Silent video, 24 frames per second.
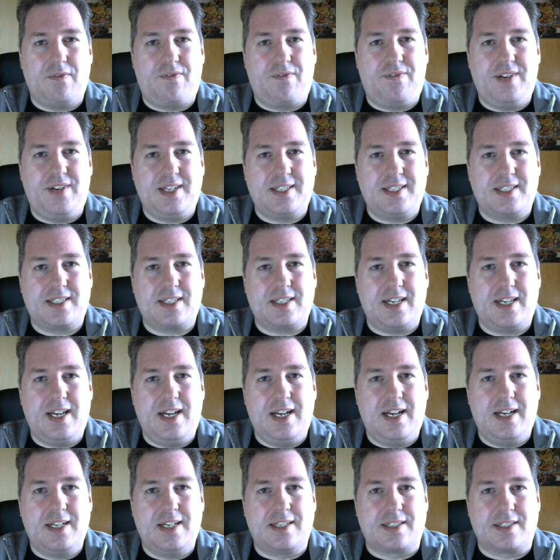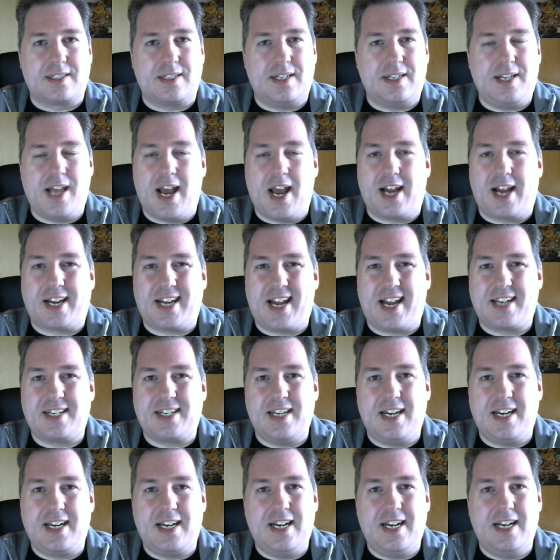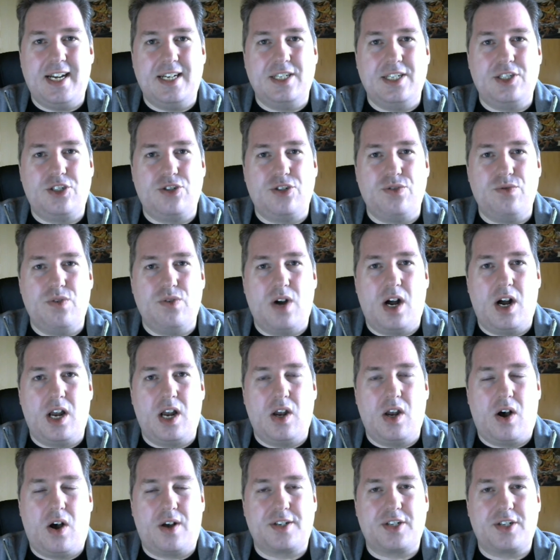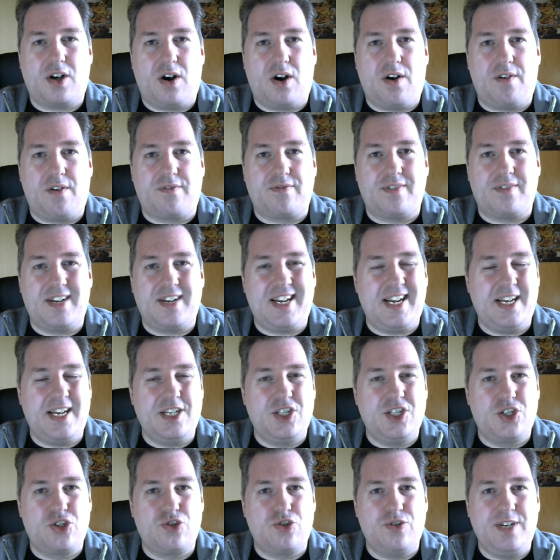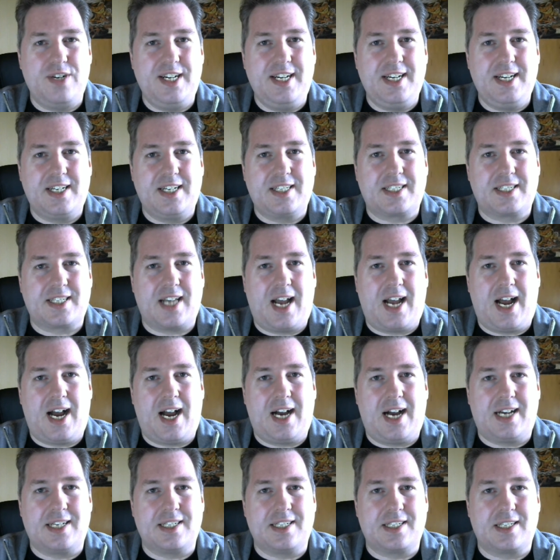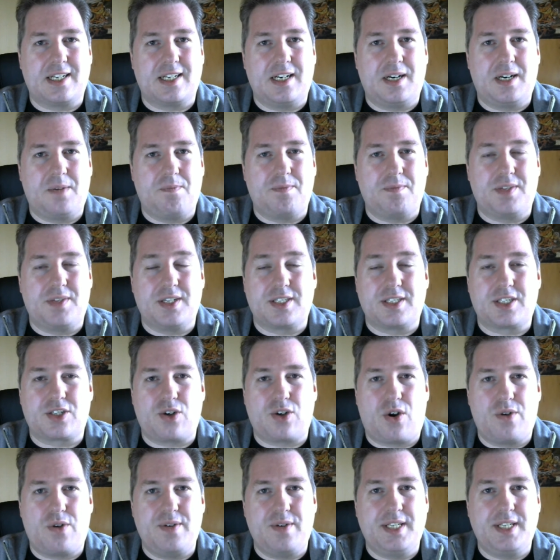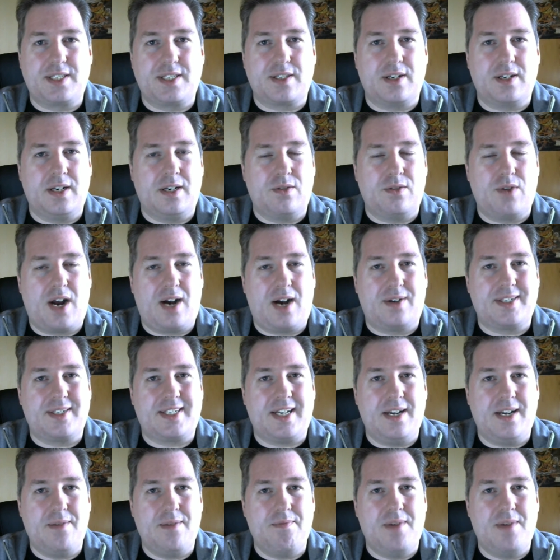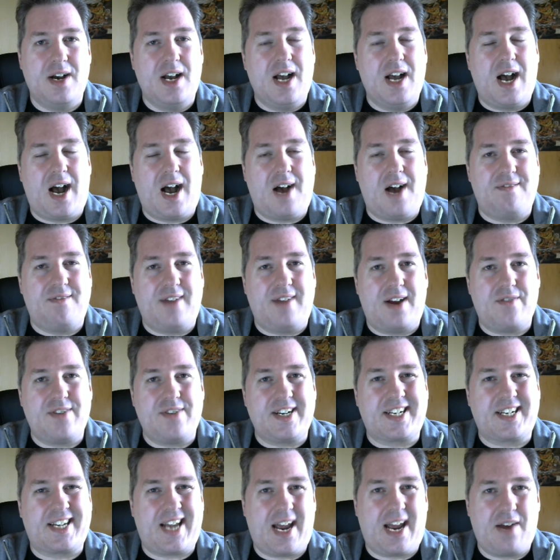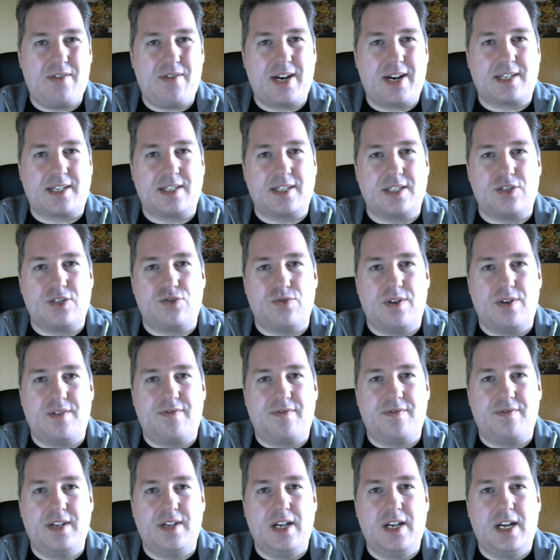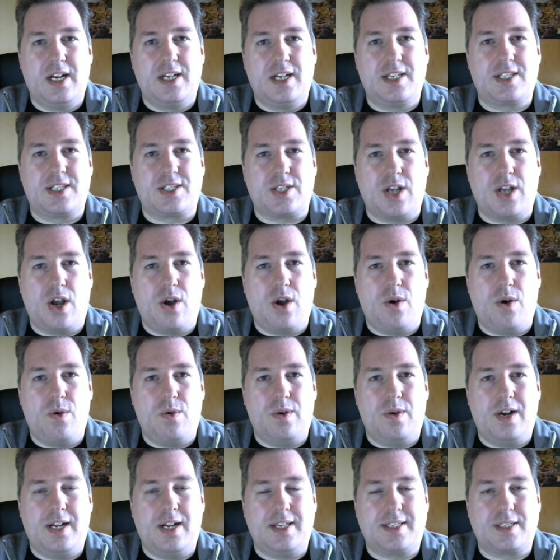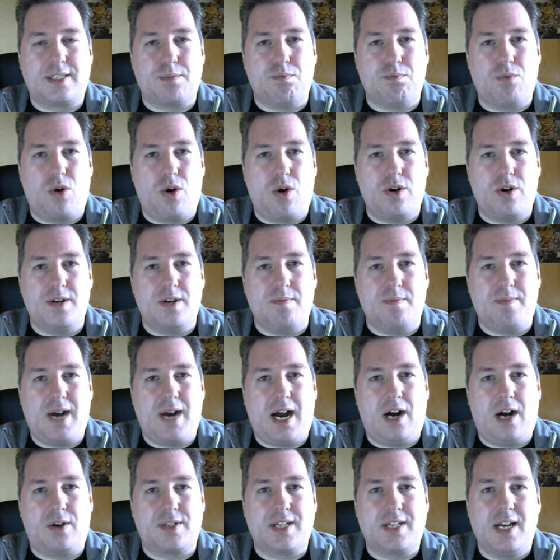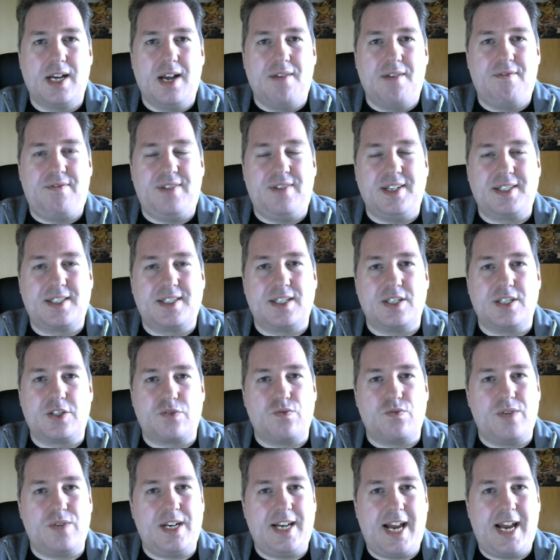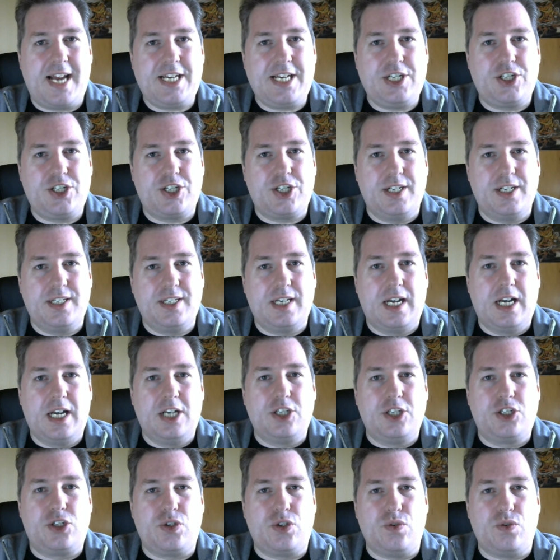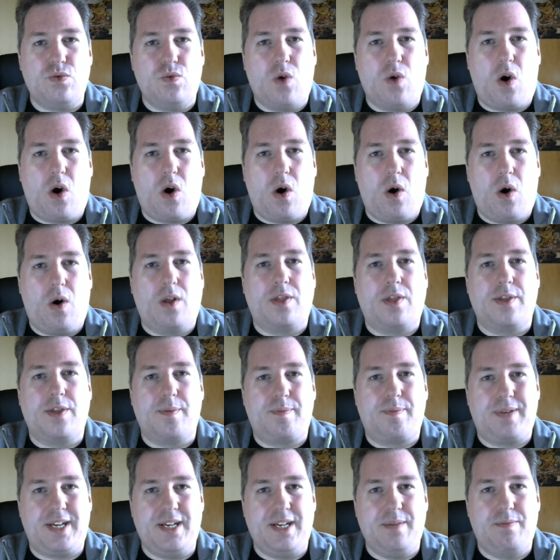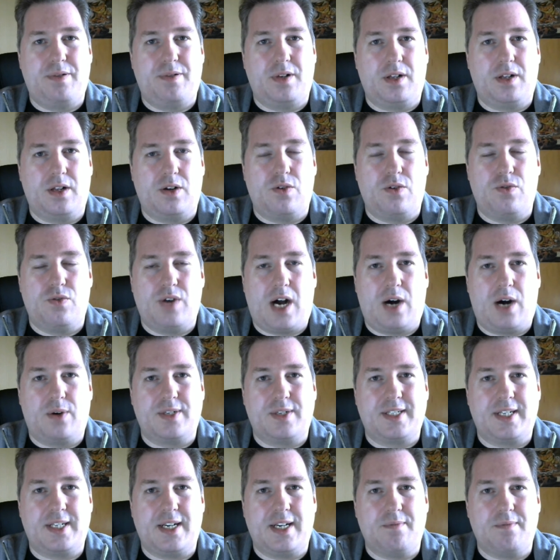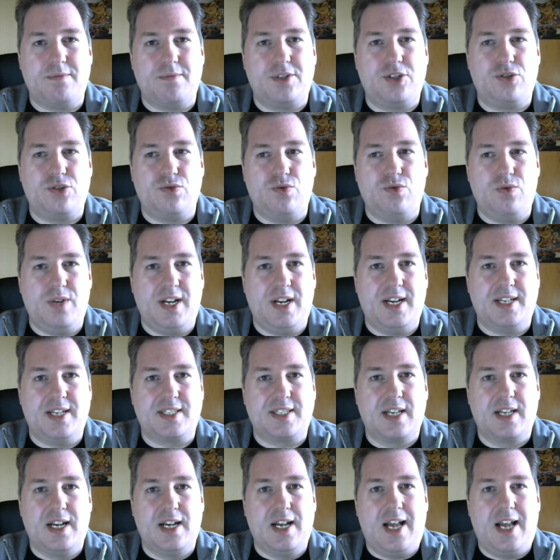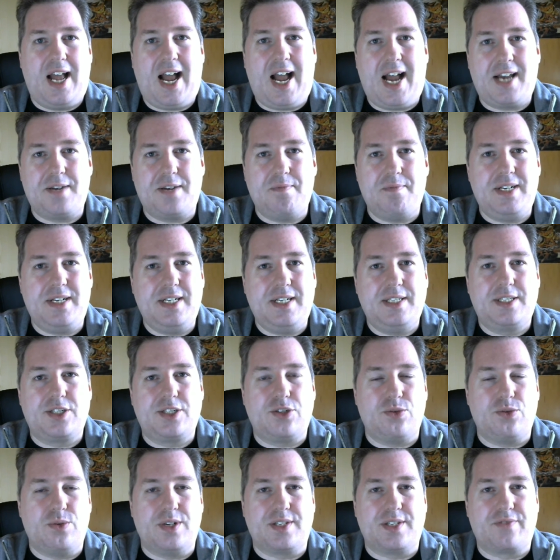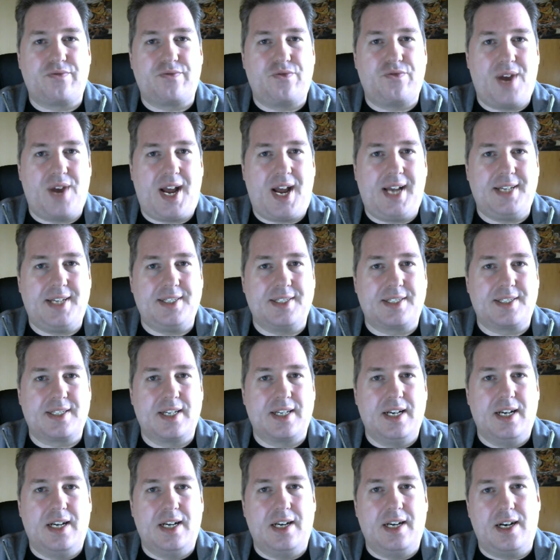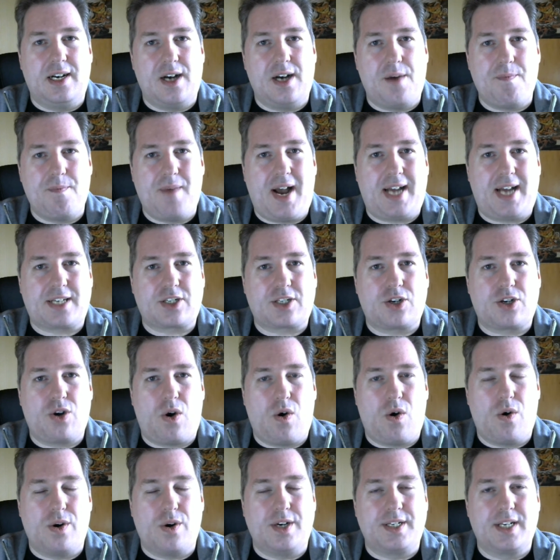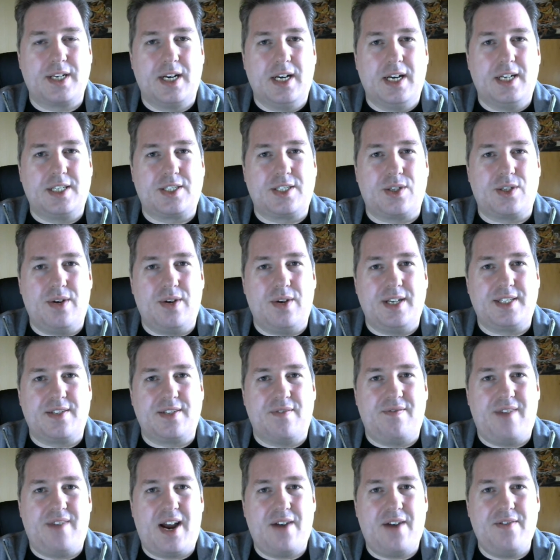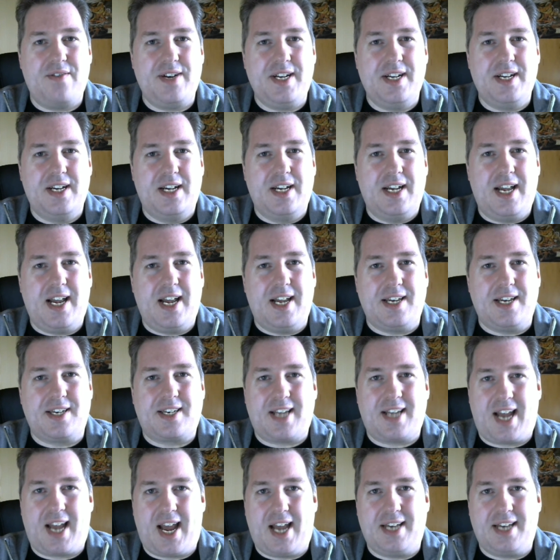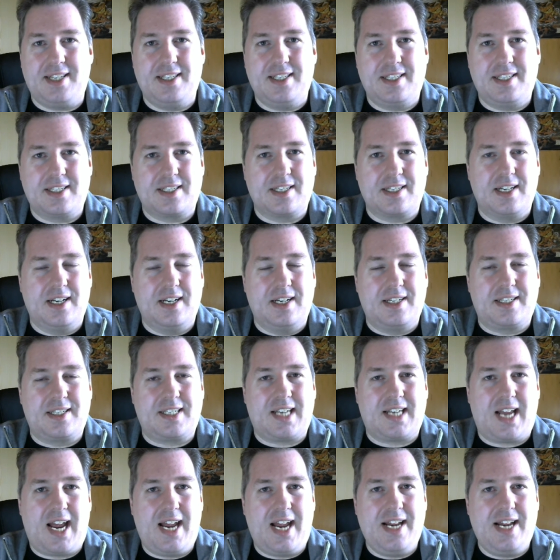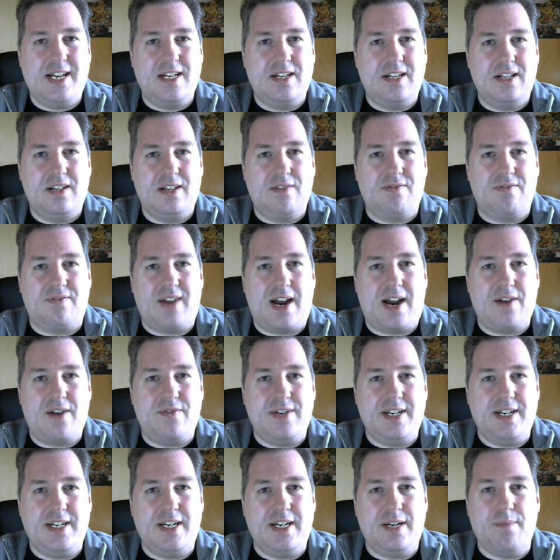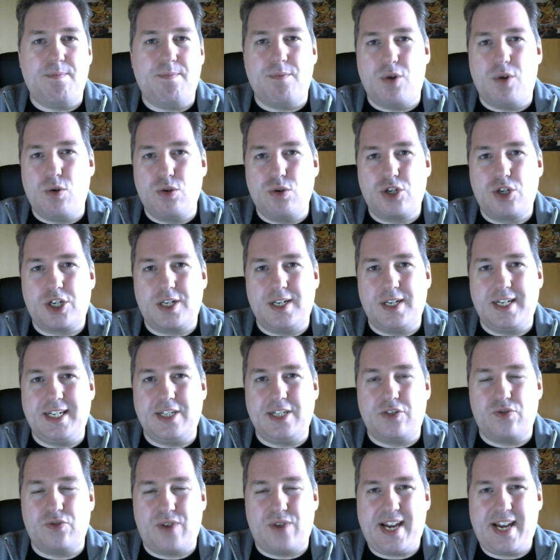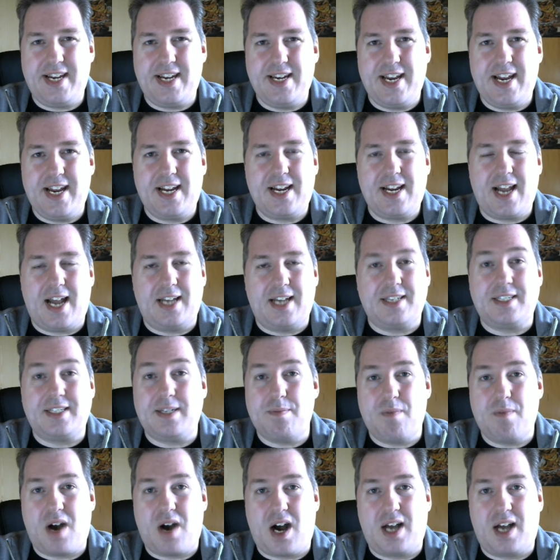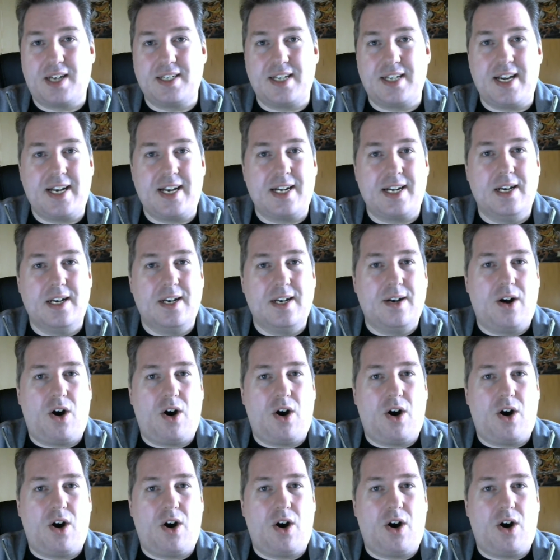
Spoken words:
Fitz is getting into a lot of intrigues, and the stories around him are very character driven, so it's more about Fitz's relation to all the people around him, to his enemies, to his friends at court. So it's a very intense tale, very emotionally draining and demanding